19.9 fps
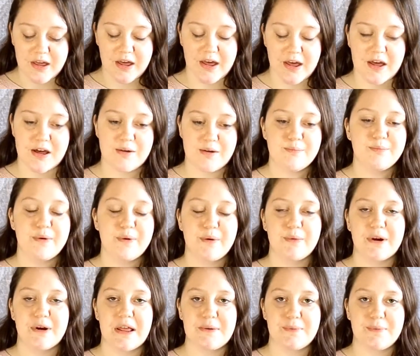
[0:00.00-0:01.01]
But
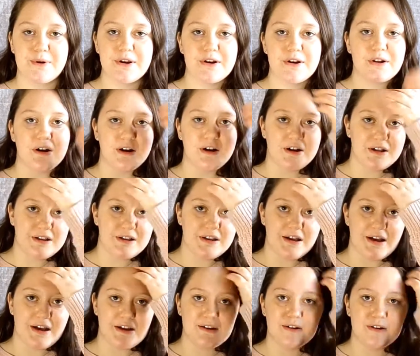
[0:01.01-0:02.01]
when I put it on,
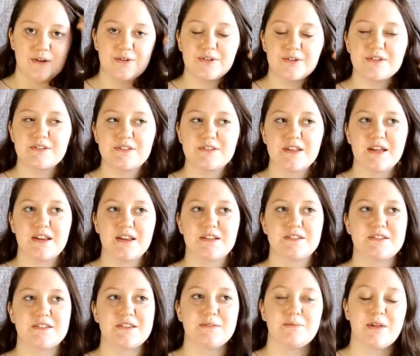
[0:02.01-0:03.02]
I noticed that it
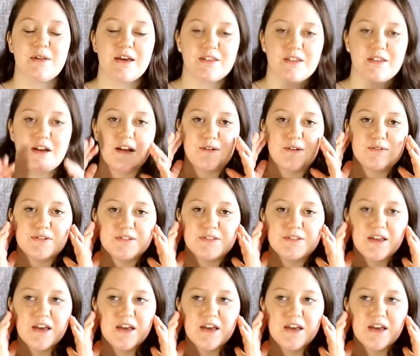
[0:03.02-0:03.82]
seemed like I